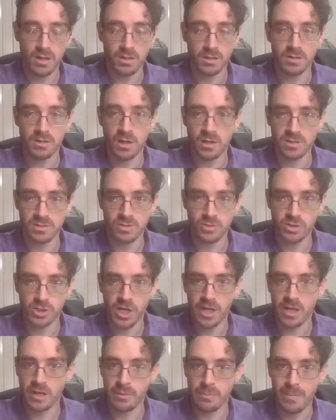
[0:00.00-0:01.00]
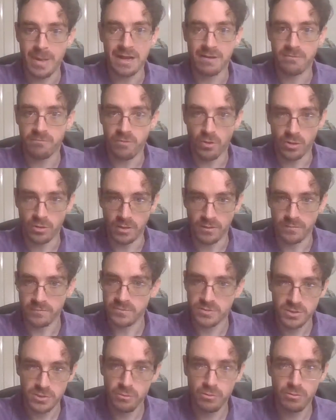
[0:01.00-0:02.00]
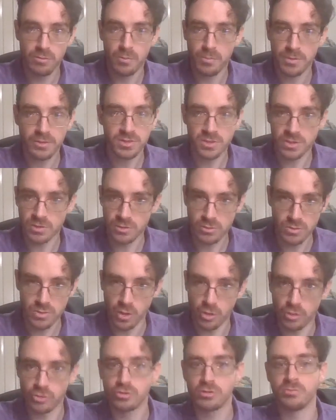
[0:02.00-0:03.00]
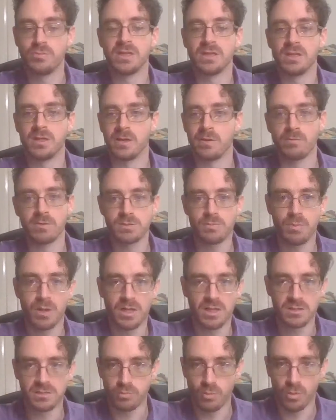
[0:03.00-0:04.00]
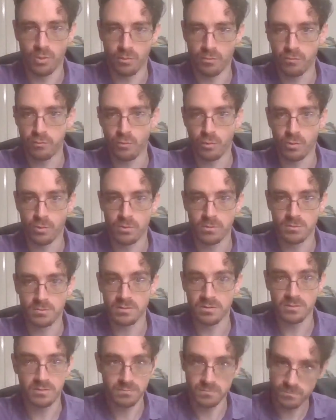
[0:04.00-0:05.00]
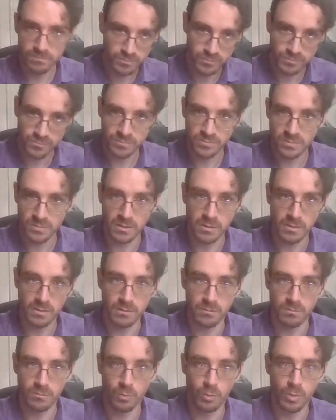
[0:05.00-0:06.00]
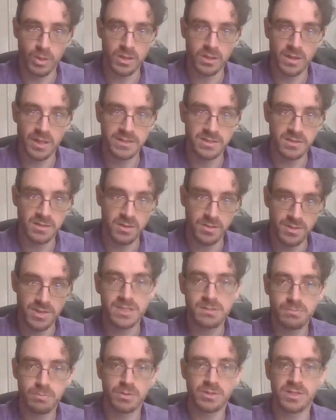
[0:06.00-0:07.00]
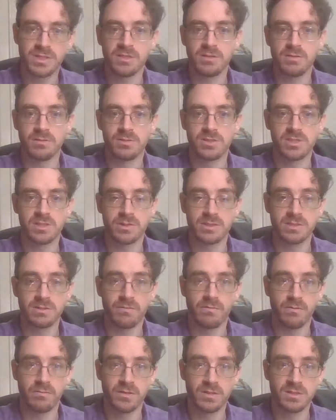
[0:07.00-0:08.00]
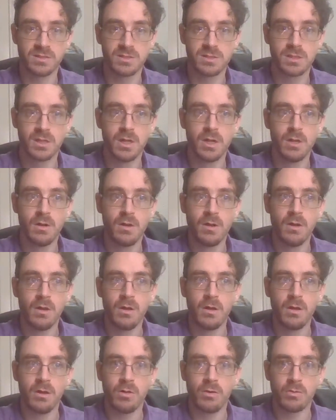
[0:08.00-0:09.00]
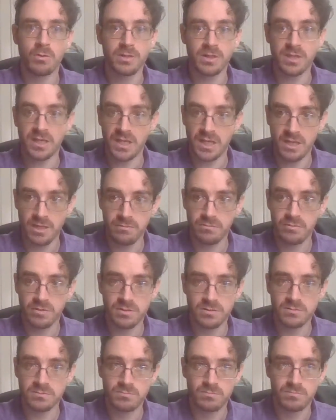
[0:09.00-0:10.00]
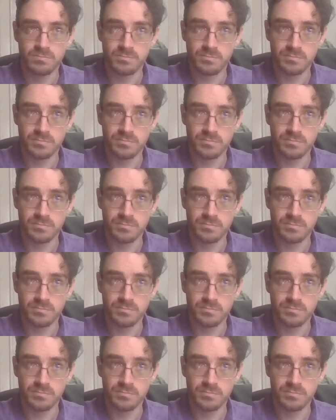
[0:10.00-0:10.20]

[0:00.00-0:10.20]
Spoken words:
causal chain back far enough to the person who's ultimately responsible for what led to this particular series of events, or even